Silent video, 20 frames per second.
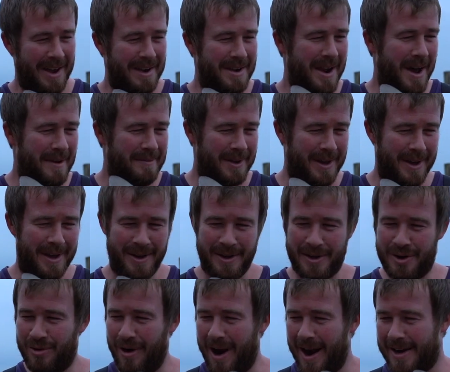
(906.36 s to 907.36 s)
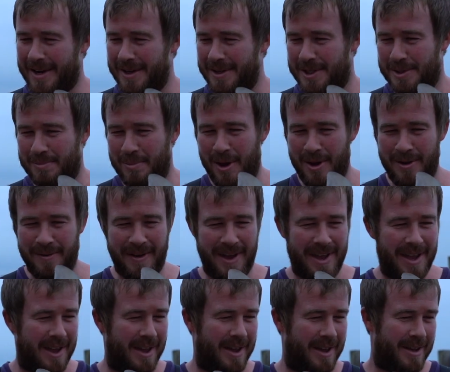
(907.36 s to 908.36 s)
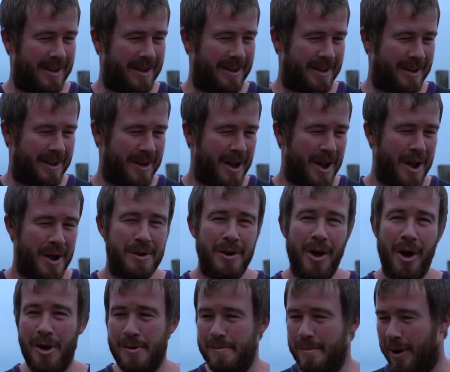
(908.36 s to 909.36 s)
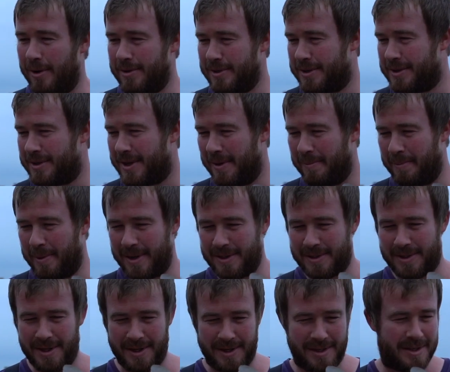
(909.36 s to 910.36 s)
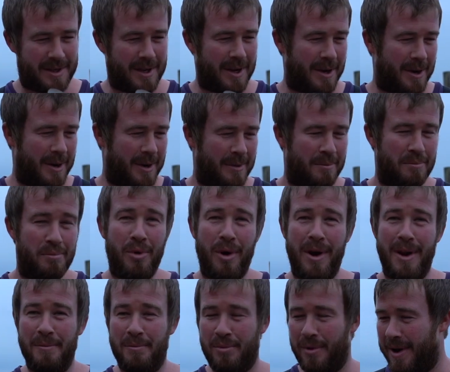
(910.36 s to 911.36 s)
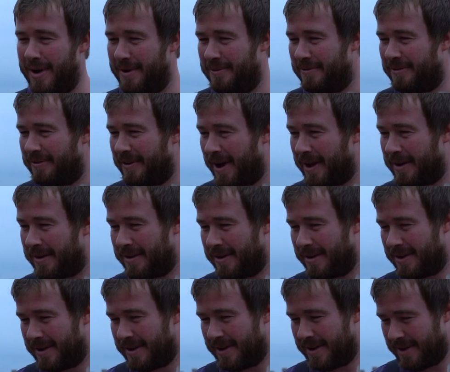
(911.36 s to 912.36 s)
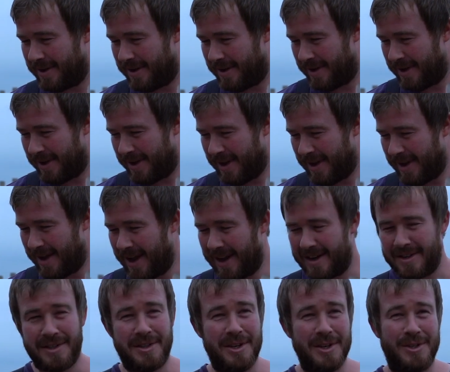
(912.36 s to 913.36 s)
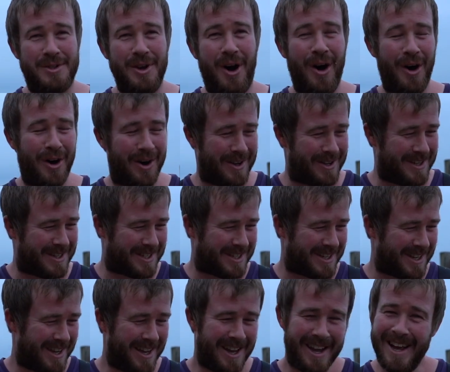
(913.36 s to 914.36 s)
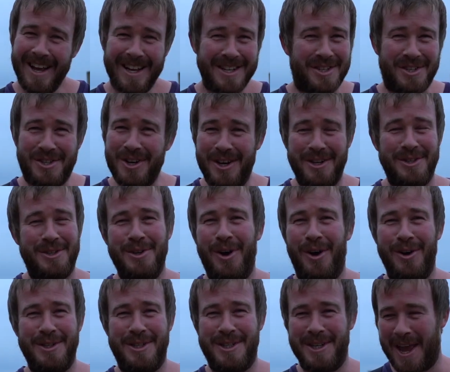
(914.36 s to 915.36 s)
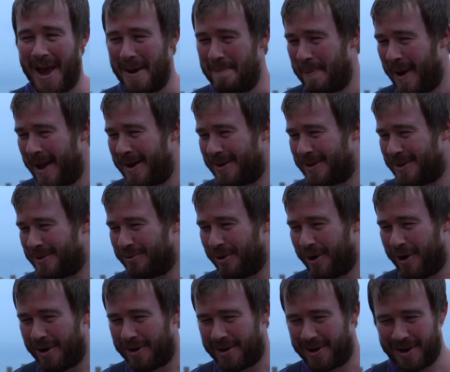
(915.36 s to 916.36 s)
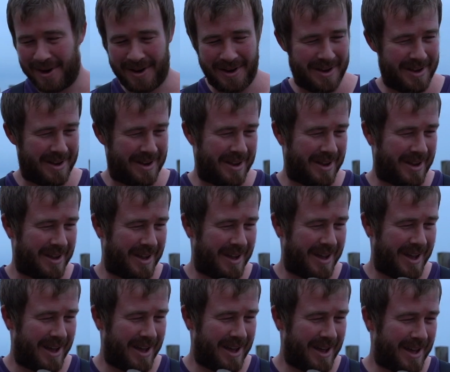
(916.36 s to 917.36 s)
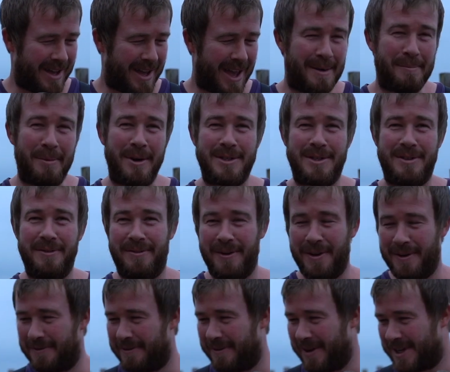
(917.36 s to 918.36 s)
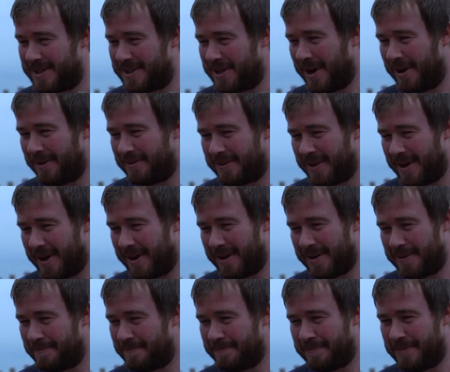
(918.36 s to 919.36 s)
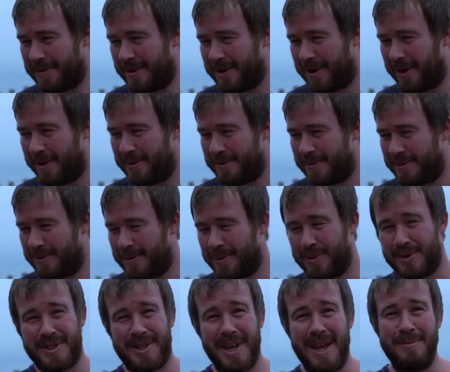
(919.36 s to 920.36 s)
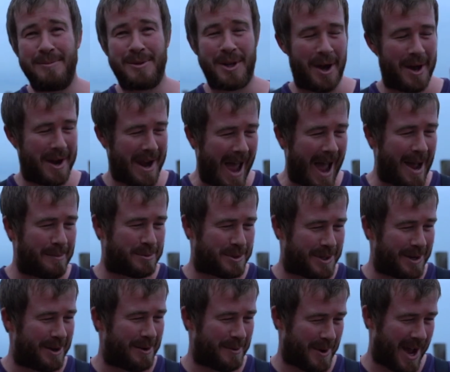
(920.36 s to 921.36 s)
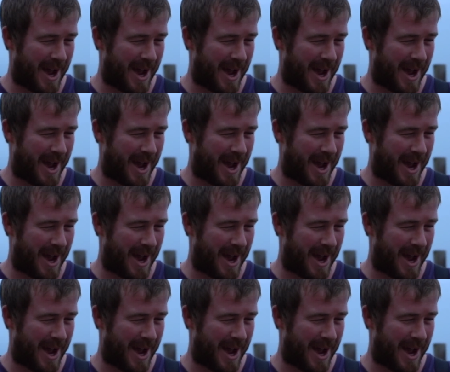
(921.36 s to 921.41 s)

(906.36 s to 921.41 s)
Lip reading: another cracking smoothie, no monster, but just brilliant fun, and it's just nice. It's just nice to get a bend in the rod and get amongst a few fish after, you know, what seems like an absolute